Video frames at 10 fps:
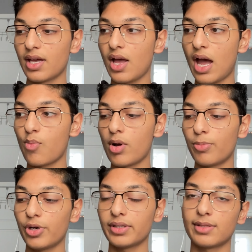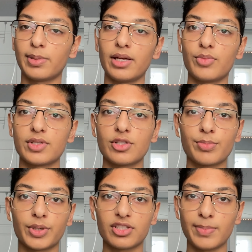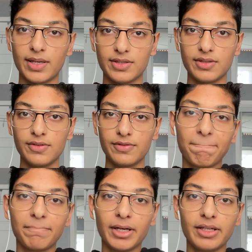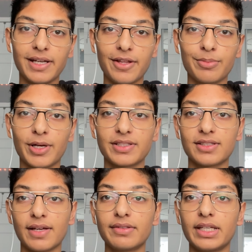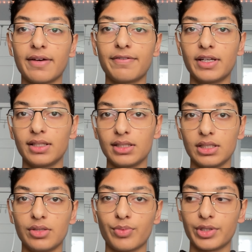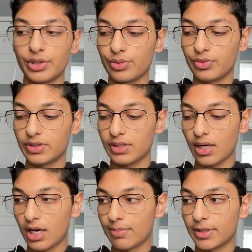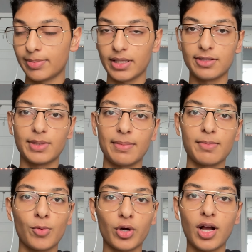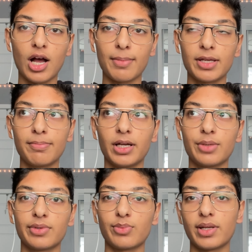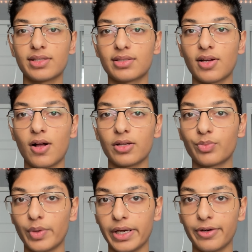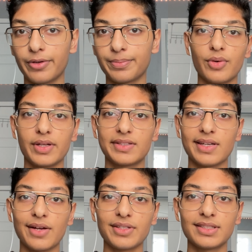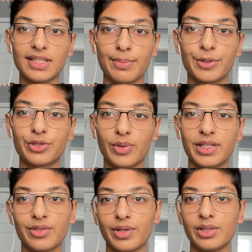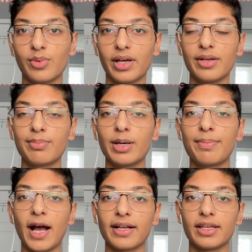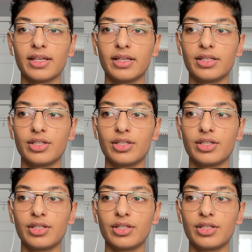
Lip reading: at one point this plant was super expensive, but now the prices have definitely reduced. This plant is becoming more common, but it was once called rare. It's now December 2021, but back in